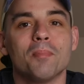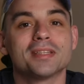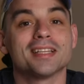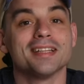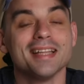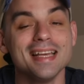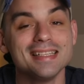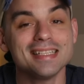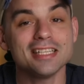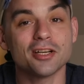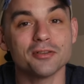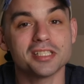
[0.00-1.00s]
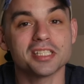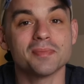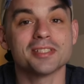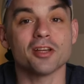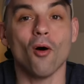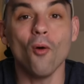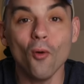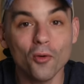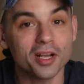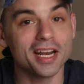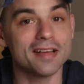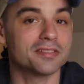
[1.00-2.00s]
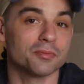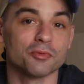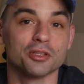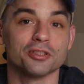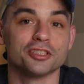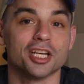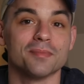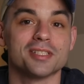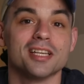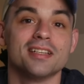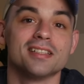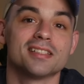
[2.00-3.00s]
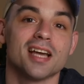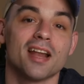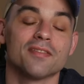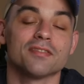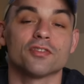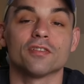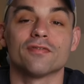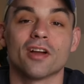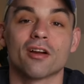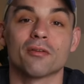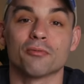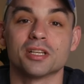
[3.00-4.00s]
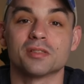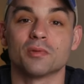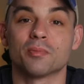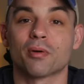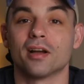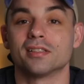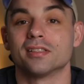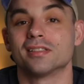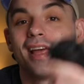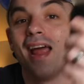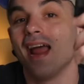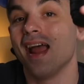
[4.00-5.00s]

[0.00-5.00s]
But the lens ecosystem as a whole can have some real gems hidden inside of it for very reasonable prices.